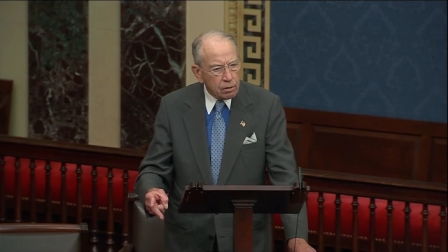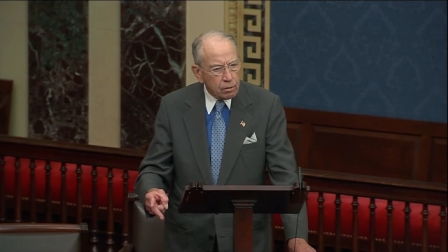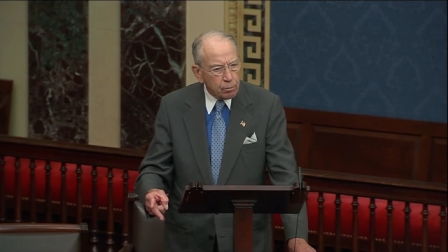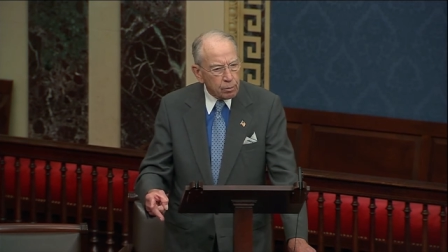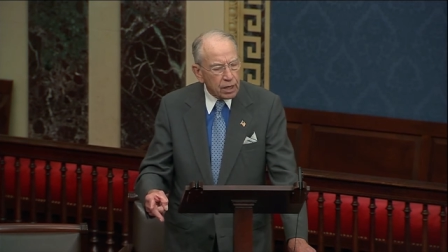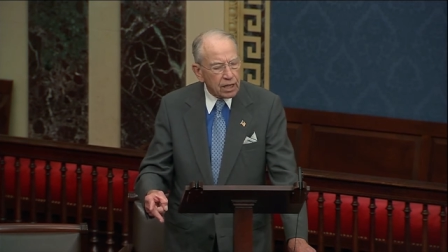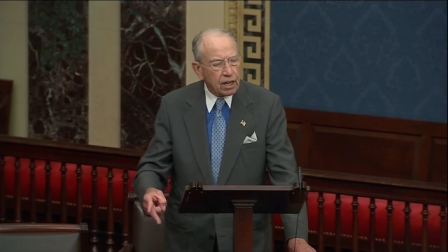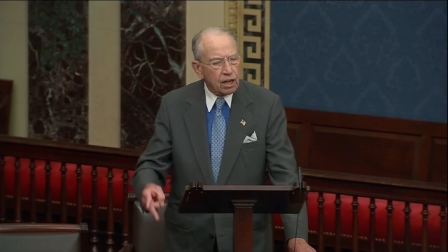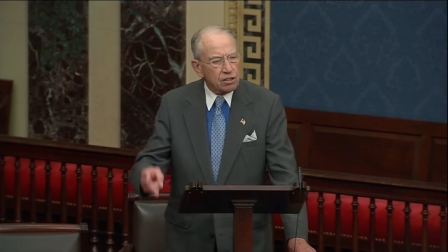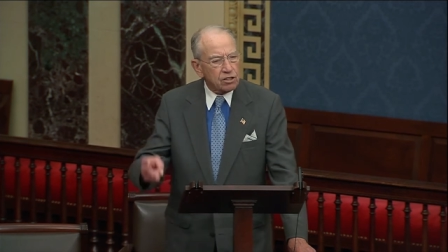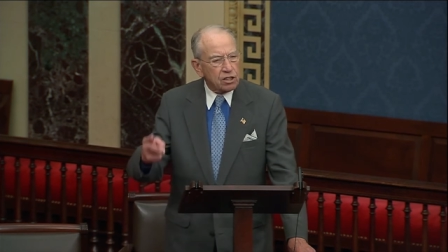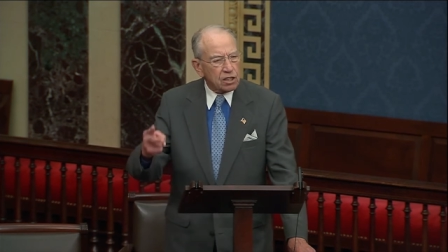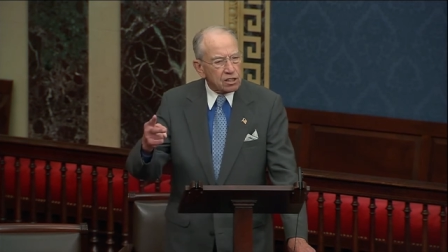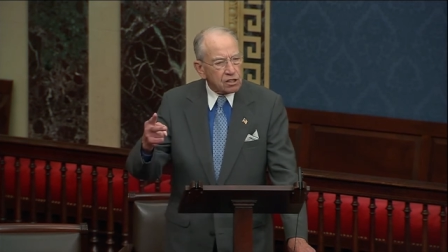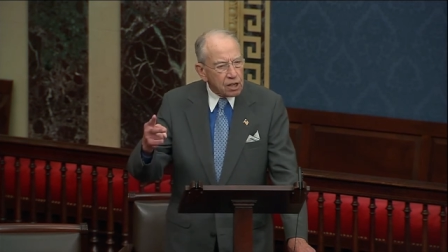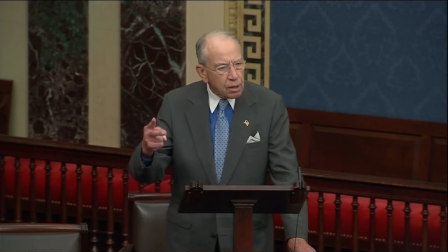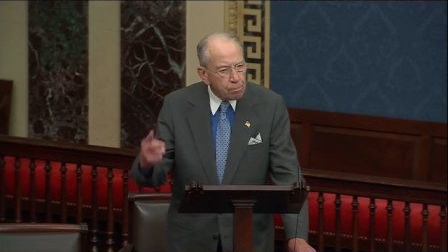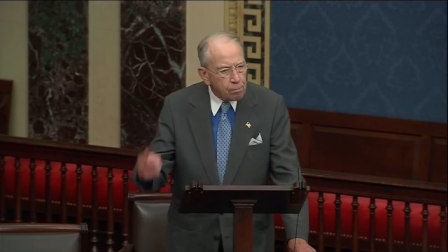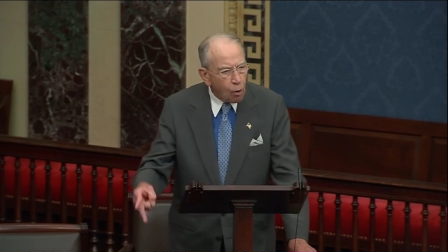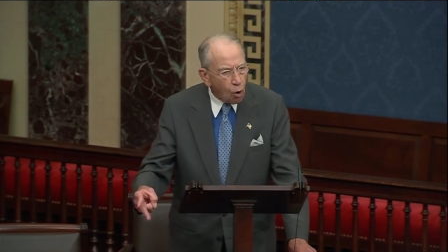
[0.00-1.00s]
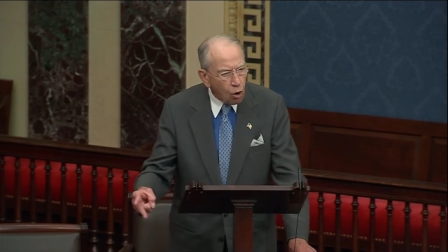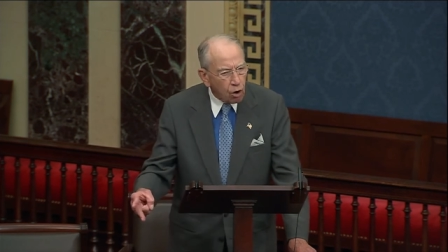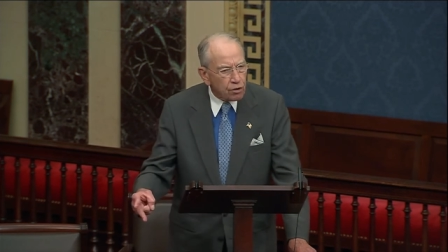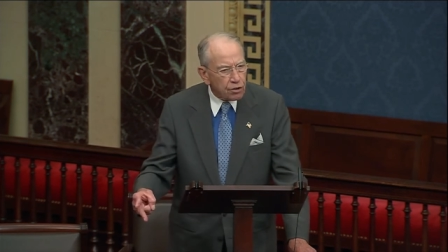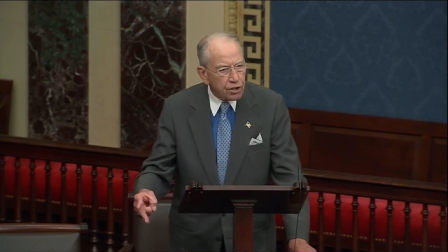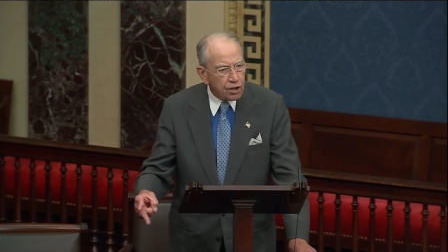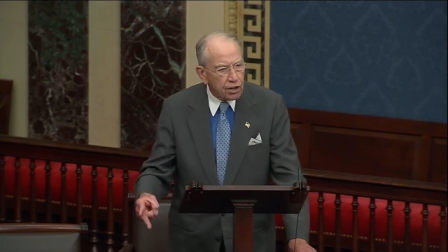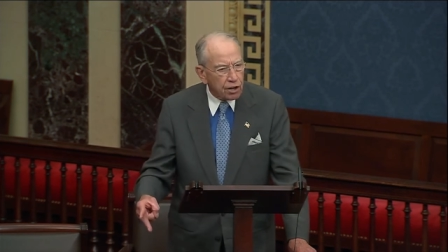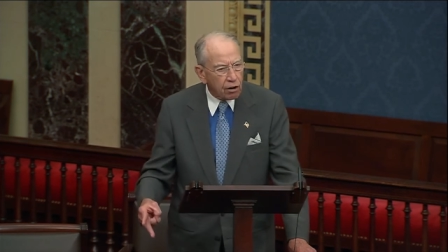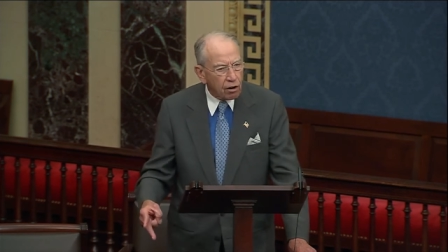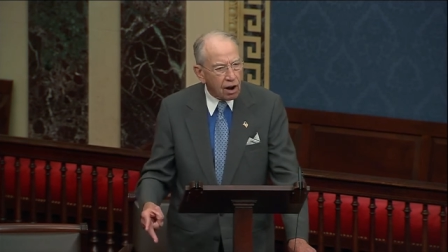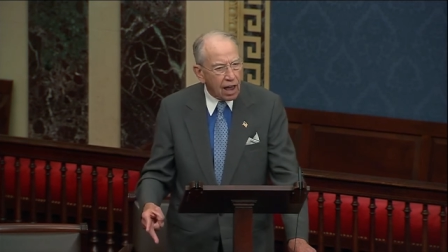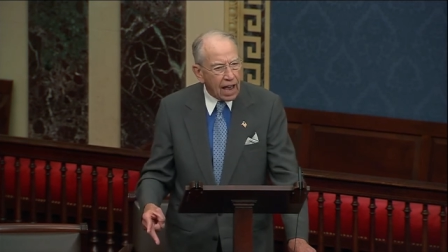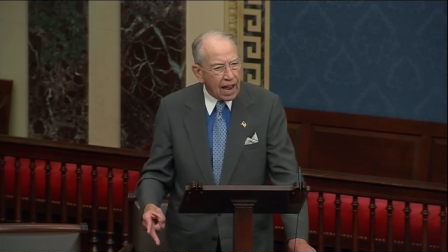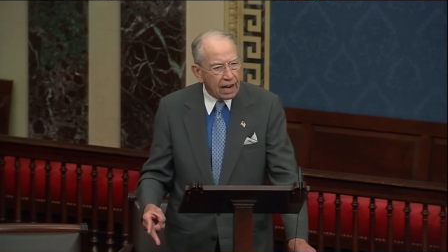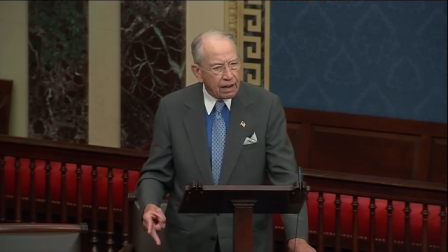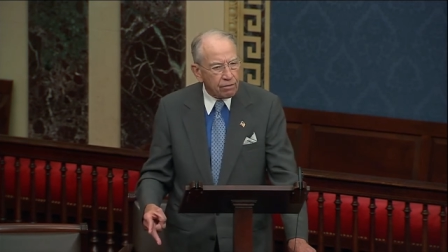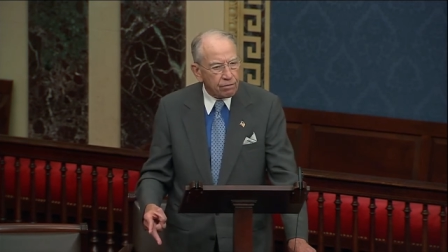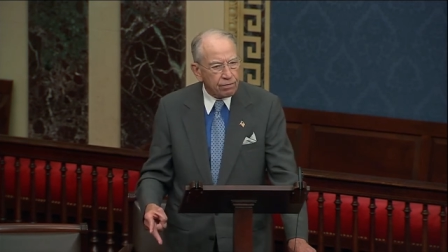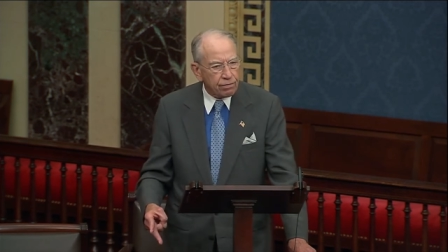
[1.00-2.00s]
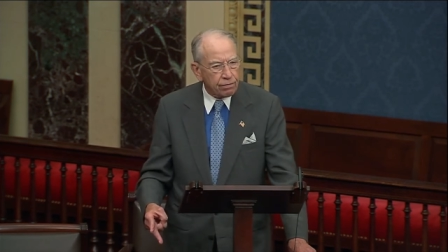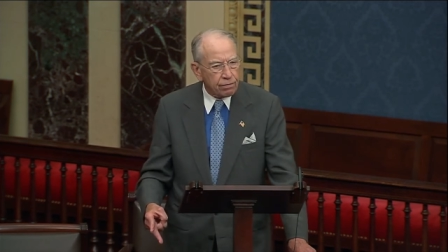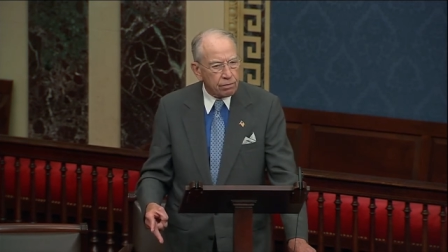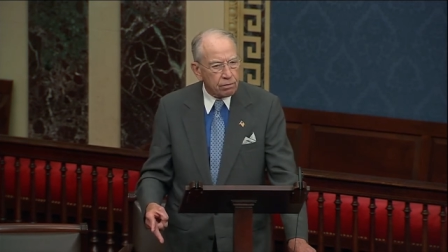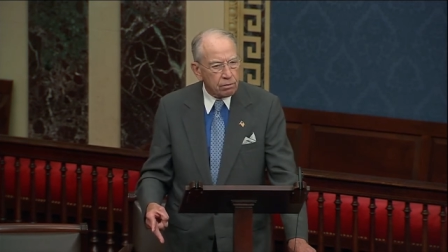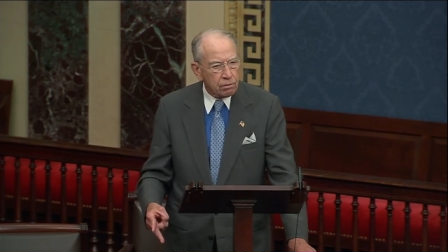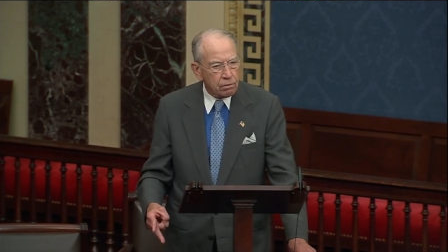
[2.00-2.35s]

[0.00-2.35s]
Because it's important to your life.